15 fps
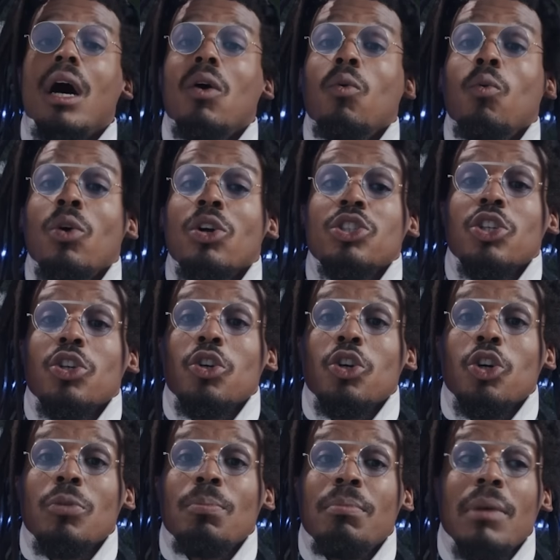What's
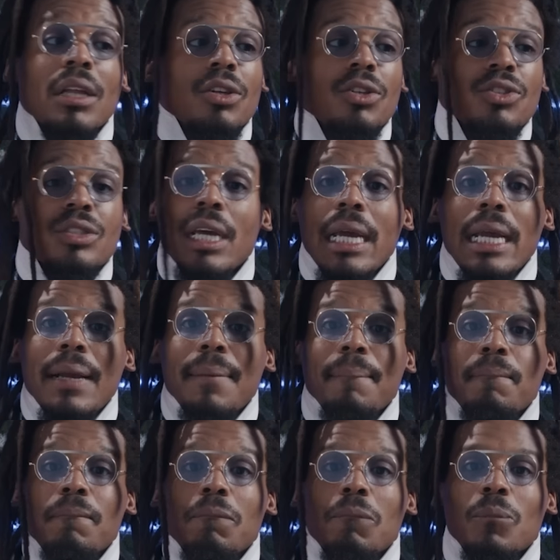your mother's name?
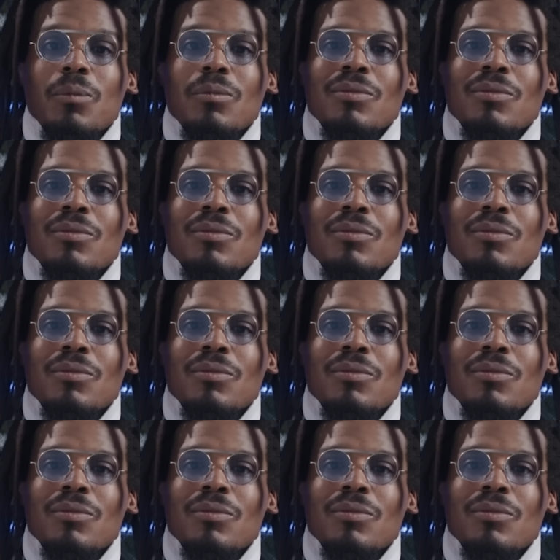Mm.